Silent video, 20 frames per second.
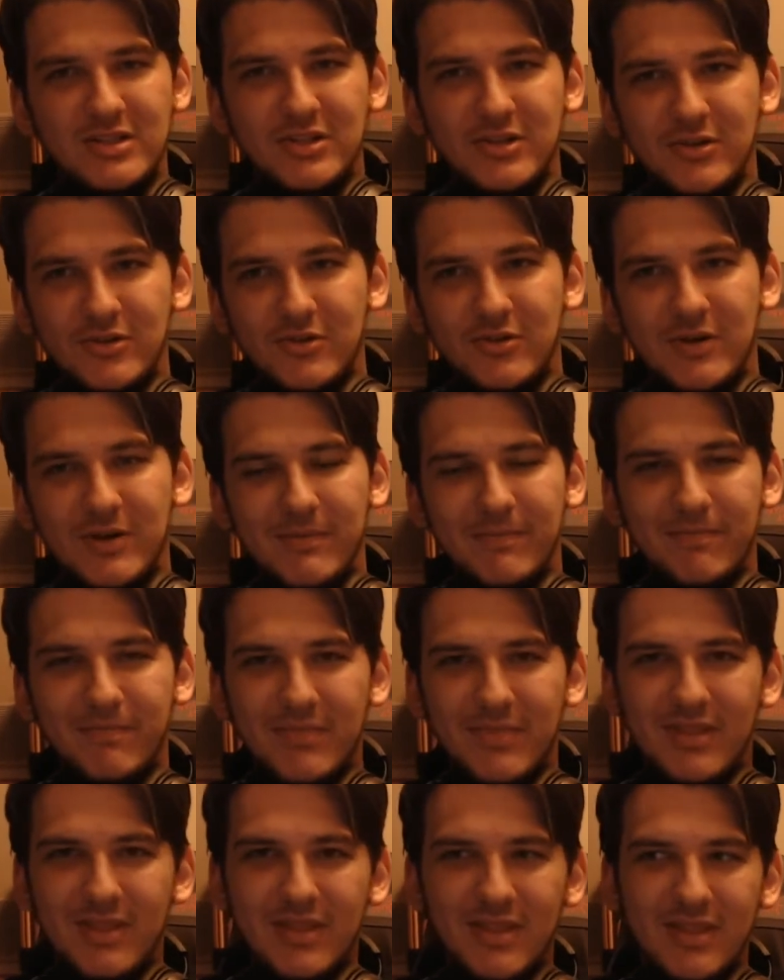to
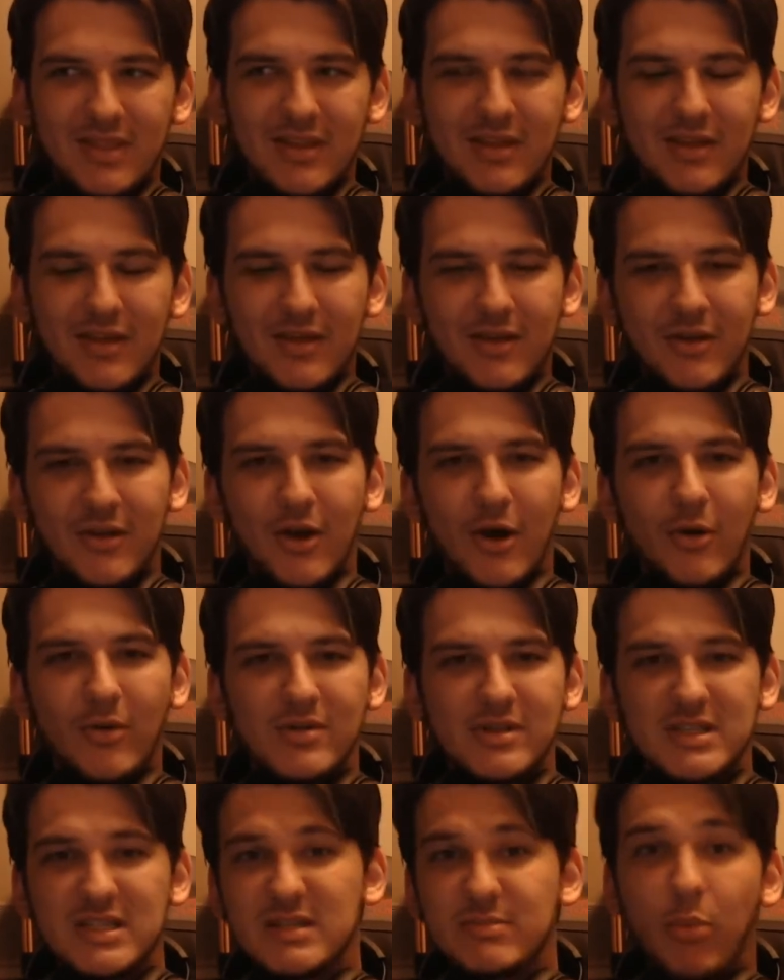go
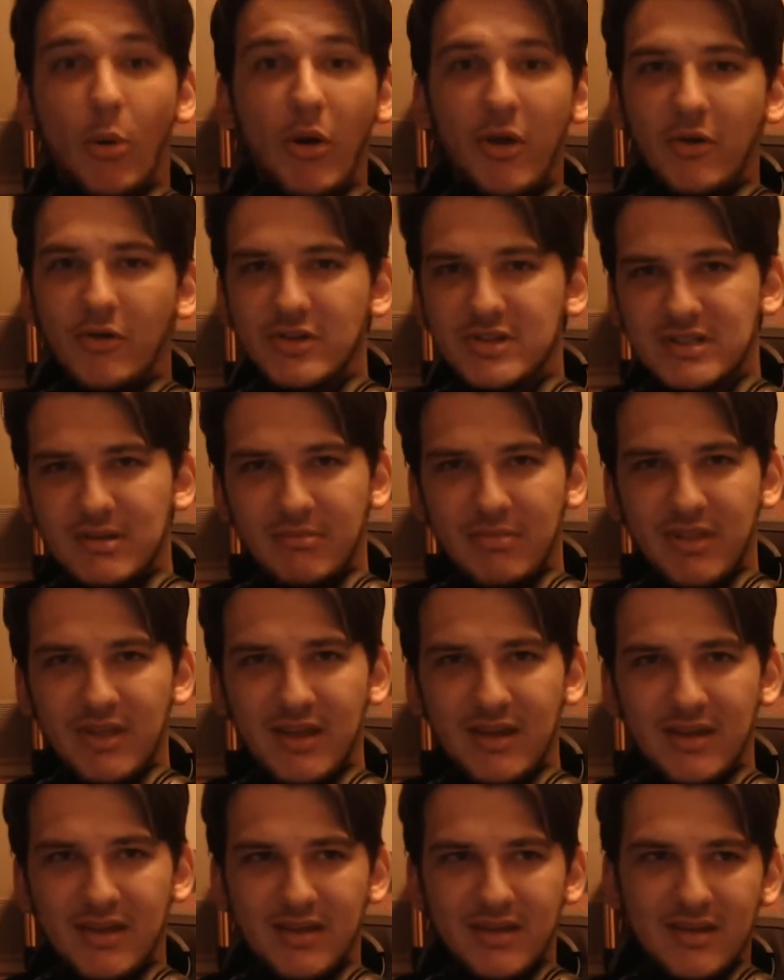and spoil
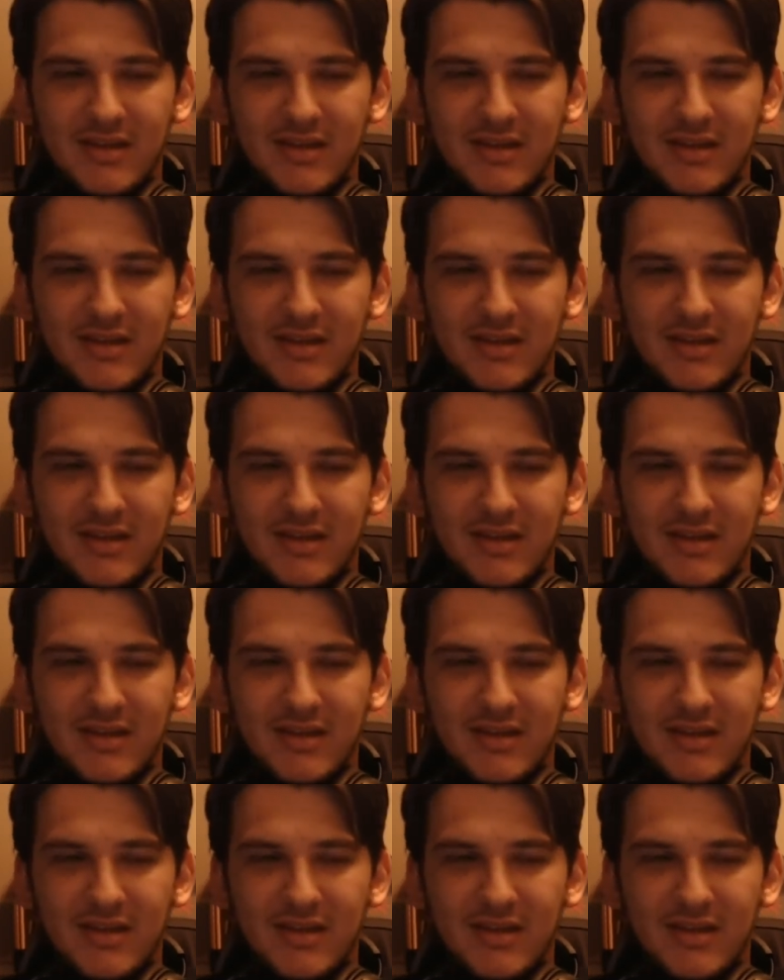something